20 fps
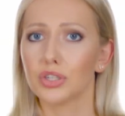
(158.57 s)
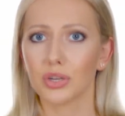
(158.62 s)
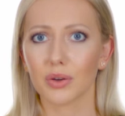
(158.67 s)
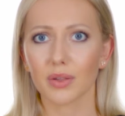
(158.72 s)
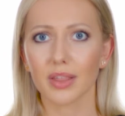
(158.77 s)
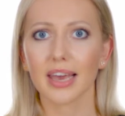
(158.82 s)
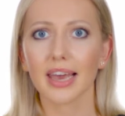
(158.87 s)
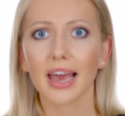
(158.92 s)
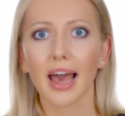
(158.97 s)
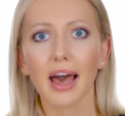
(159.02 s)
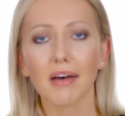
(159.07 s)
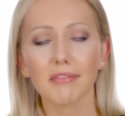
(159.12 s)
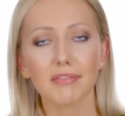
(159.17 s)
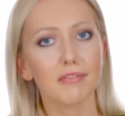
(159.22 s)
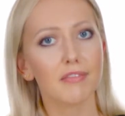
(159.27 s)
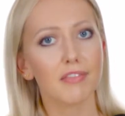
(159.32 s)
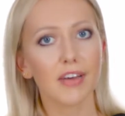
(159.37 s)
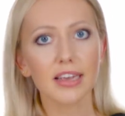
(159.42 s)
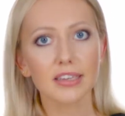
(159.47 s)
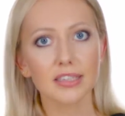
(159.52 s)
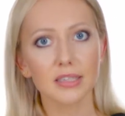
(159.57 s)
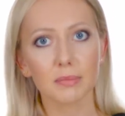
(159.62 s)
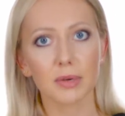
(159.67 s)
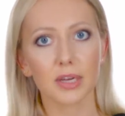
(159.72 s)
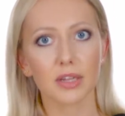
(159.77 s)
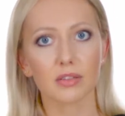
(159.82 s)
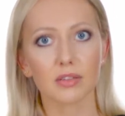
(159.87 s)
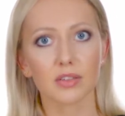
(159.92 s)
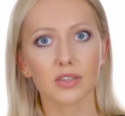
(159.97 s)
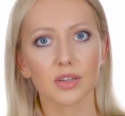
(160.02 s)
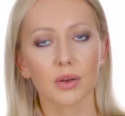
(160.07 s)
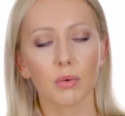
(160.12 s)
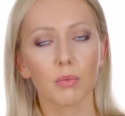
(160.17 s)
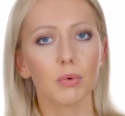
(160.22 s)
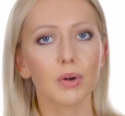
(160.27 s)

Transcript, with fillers: Do they have investments?